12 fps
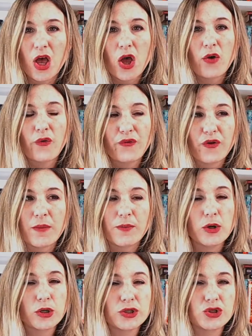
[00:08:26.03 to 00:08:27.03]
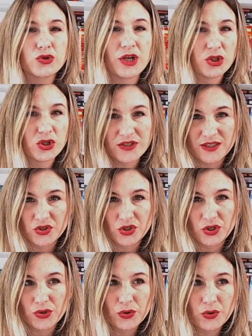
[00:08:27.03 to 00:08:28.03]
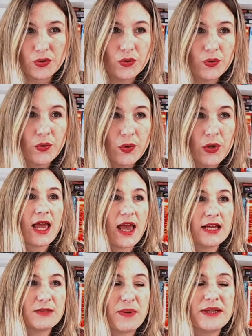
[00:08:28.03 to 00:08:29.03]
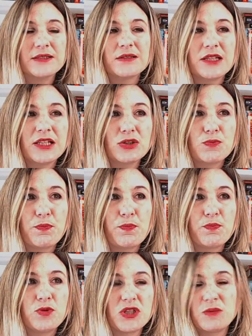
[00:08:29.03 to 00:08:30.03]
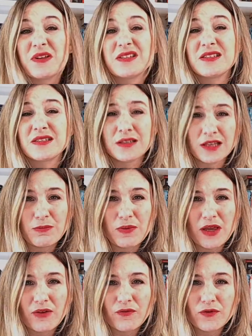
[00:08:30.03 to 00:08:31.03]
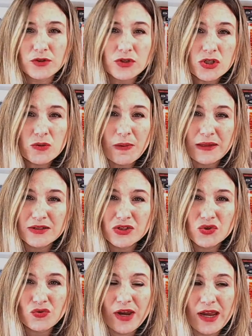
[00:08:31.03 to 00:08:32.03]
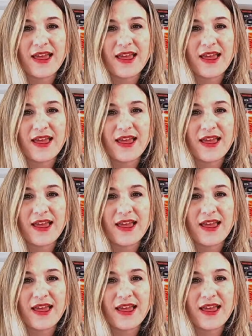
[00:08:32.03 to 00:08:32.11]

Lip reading: from her estranged sister, who is basically just been sleeping for 2 months straight.